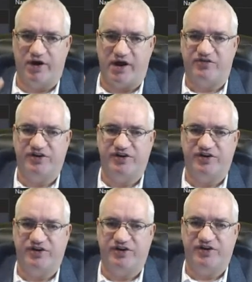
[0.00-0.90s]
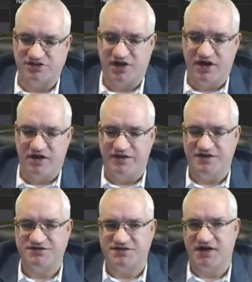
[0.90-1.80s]
every time I make a software
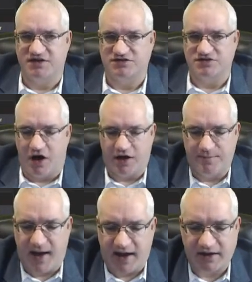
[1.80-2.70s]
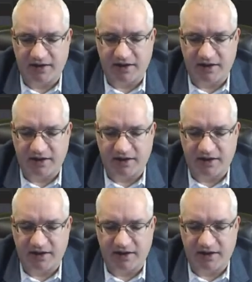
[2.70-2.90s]
change, this thing is